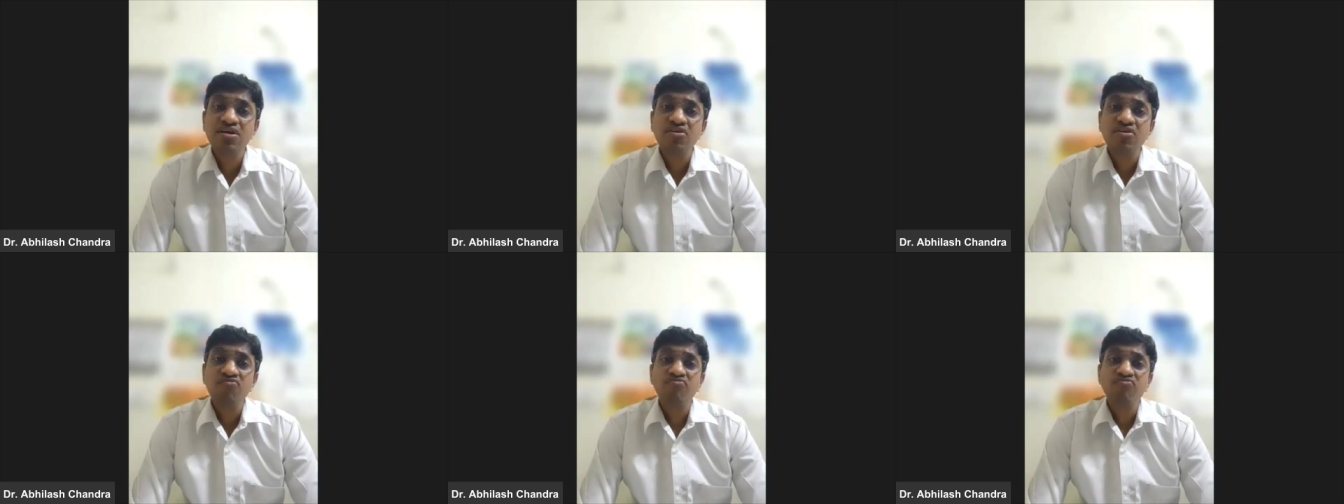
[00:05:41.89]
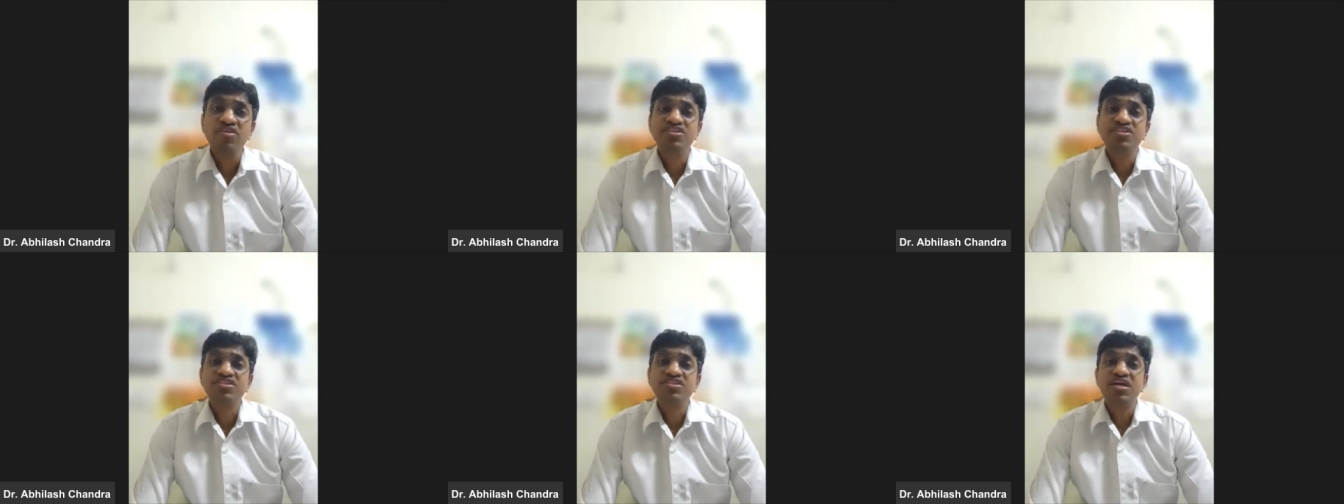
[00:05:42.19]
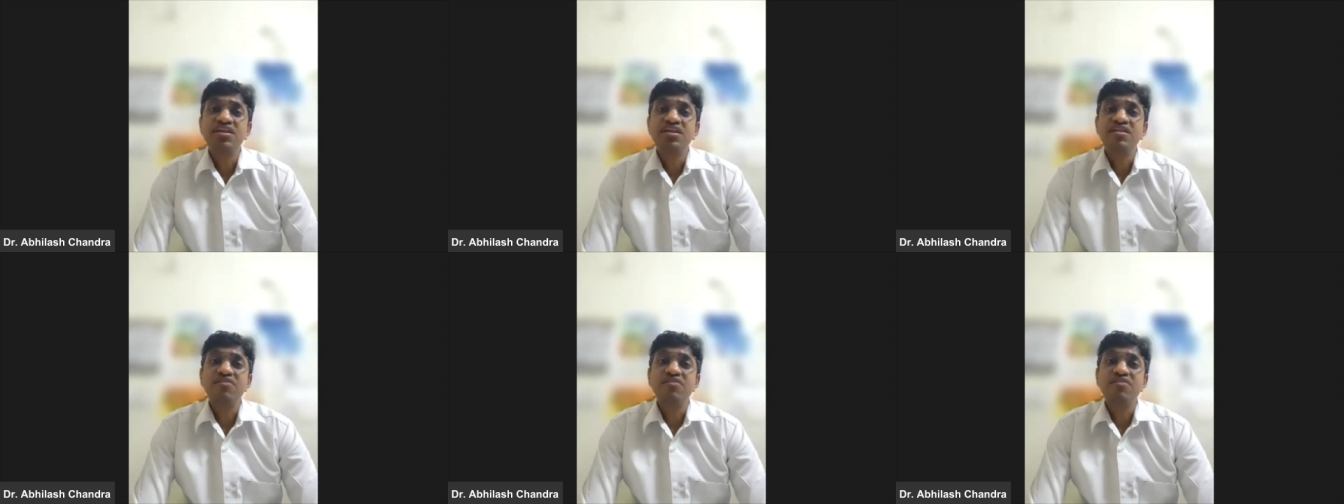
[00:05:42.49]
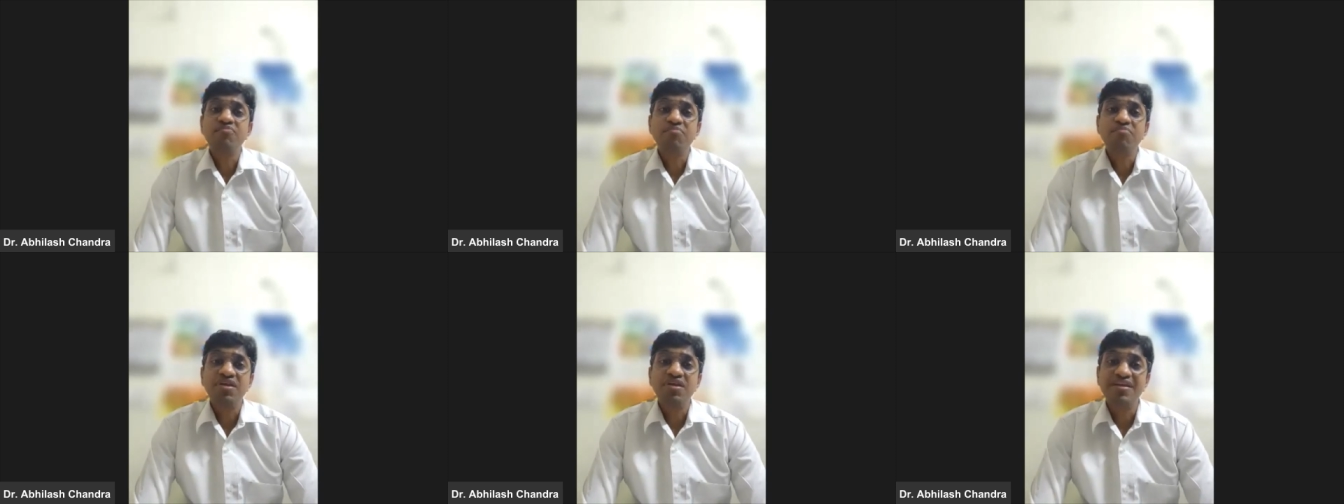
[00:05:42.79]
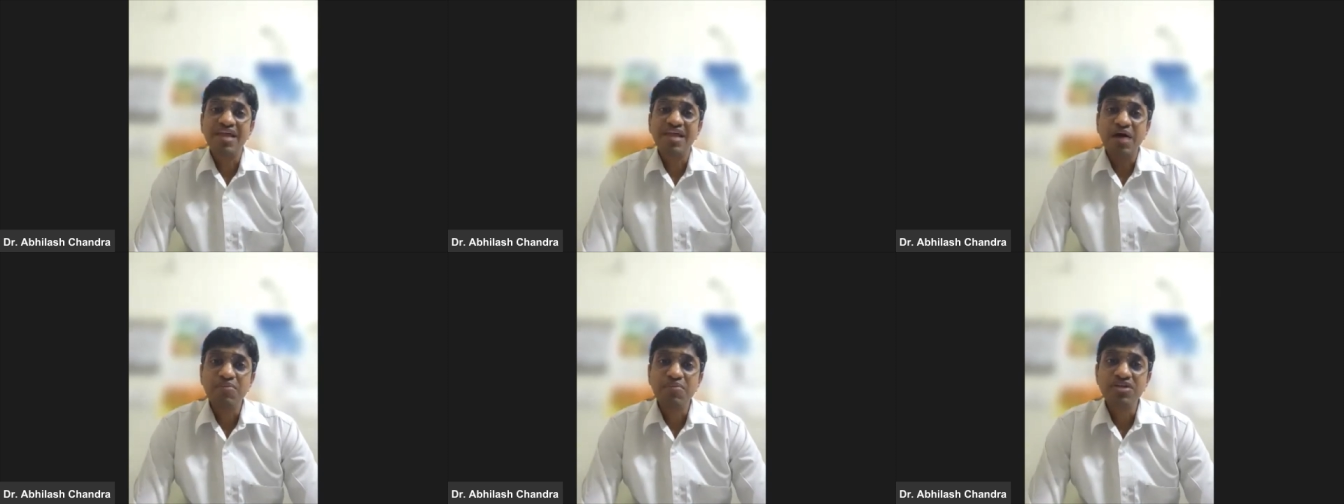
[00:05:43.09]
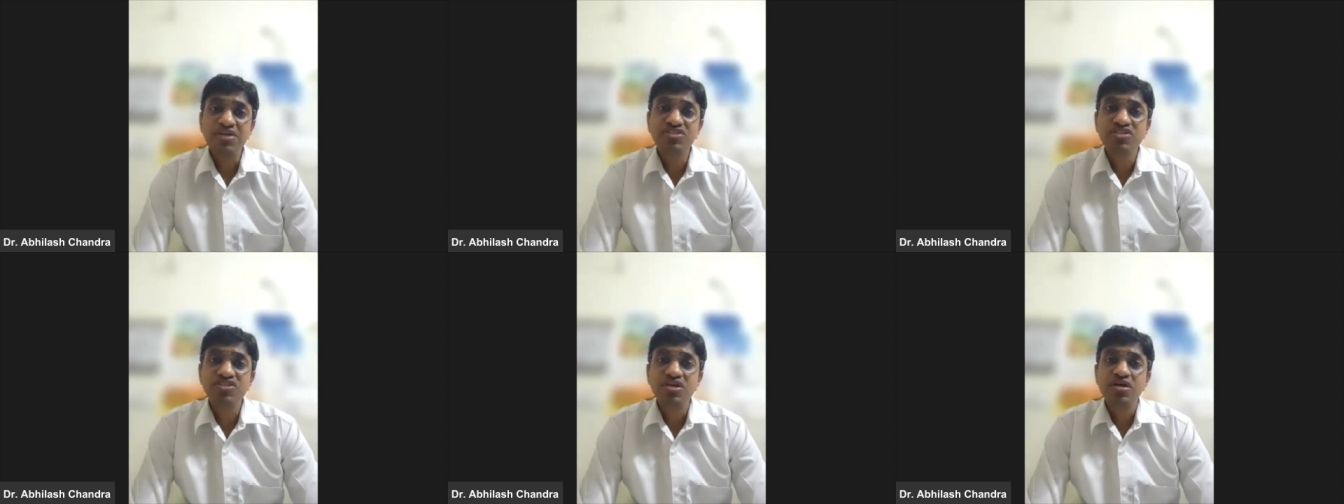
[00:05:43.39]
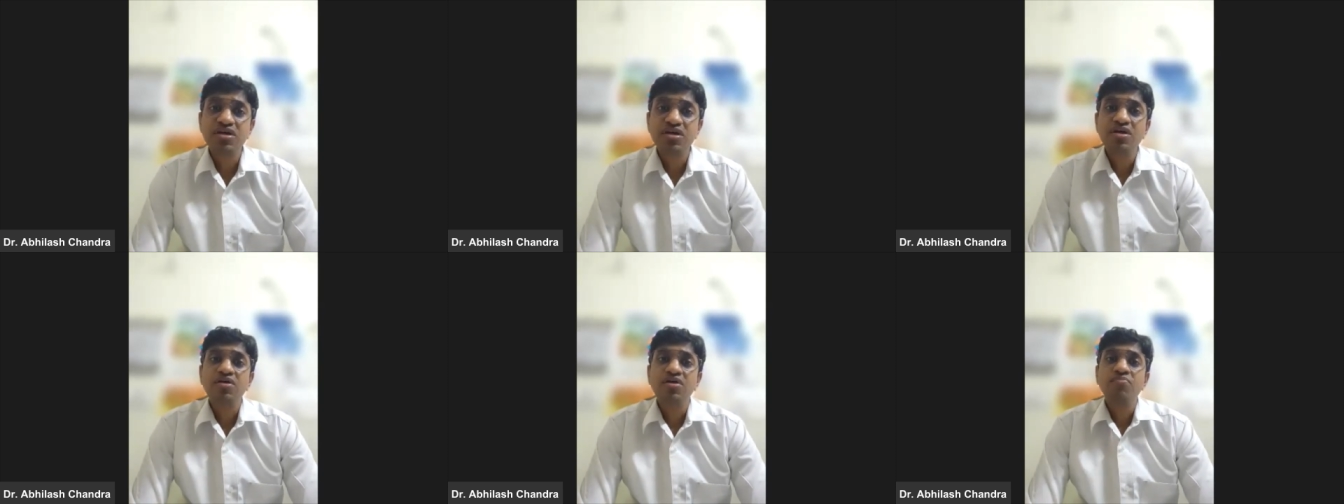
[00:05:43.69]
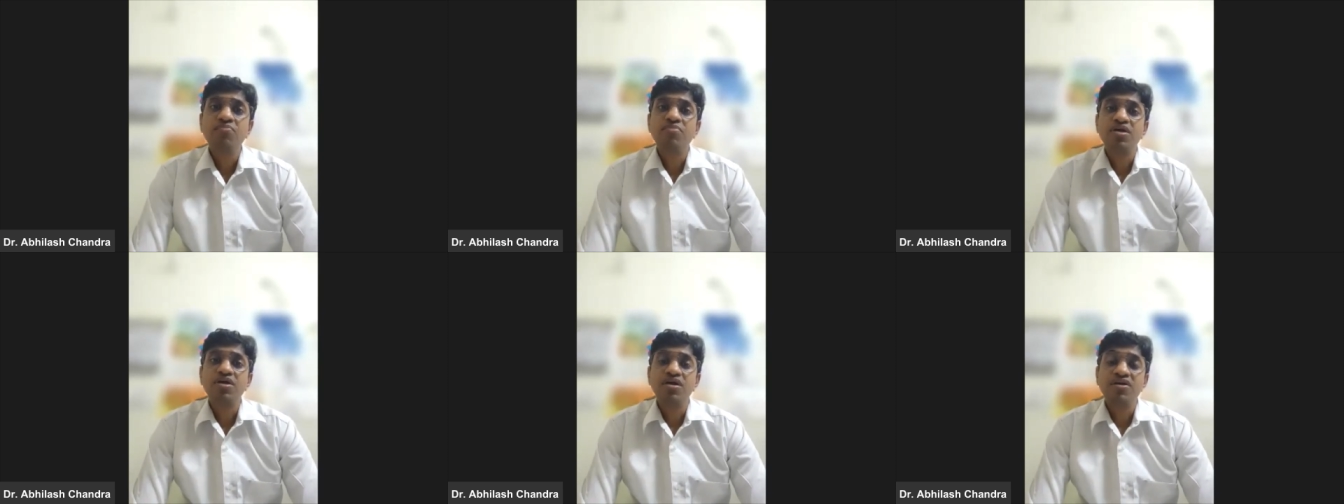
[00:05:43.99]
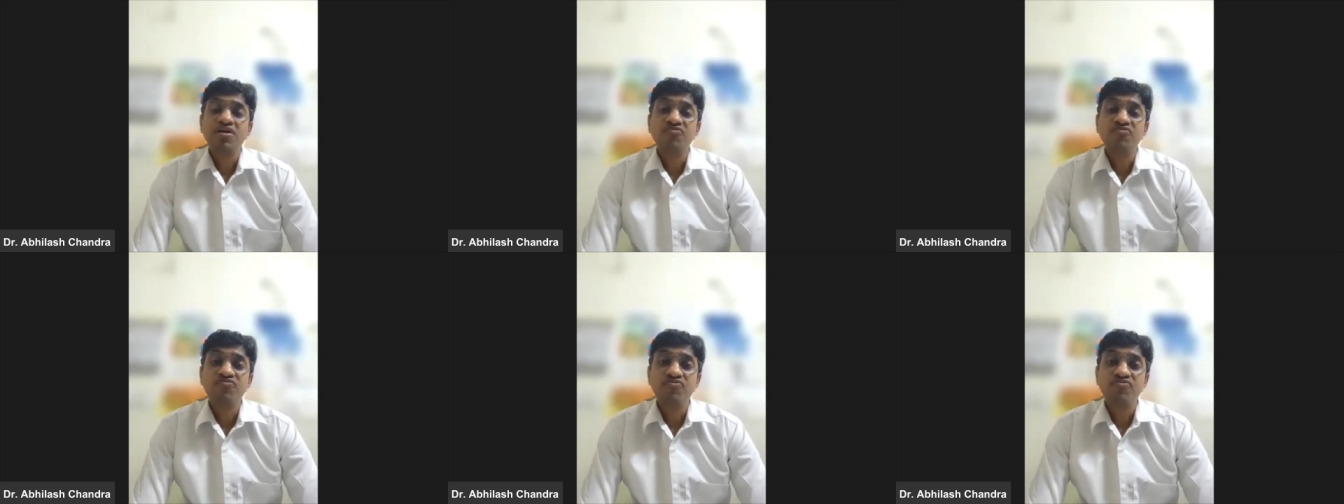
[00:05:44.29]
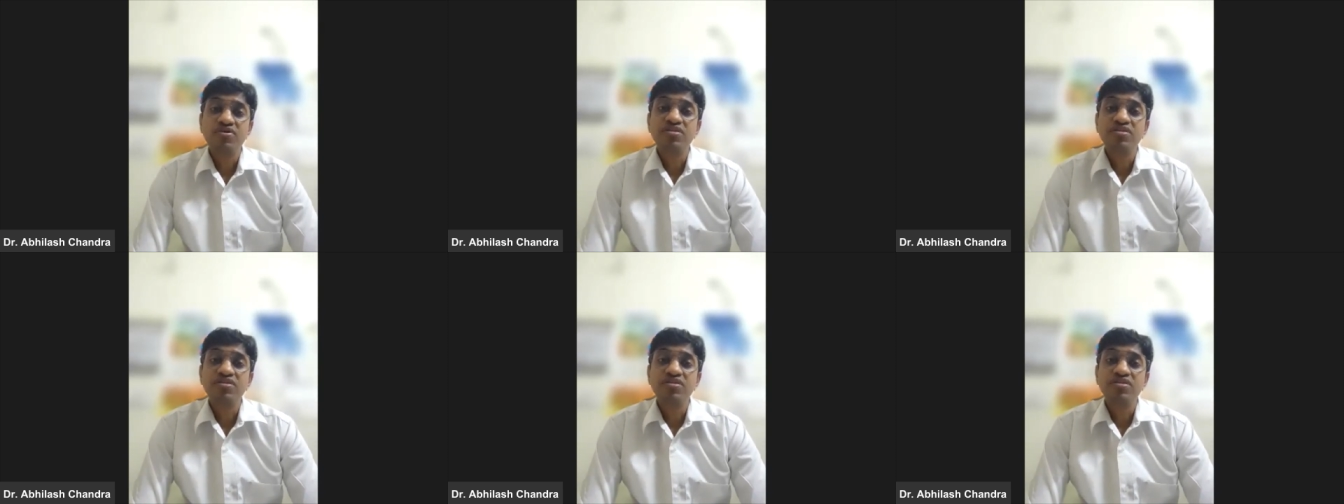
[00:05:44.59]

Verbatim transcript: which can be damaged if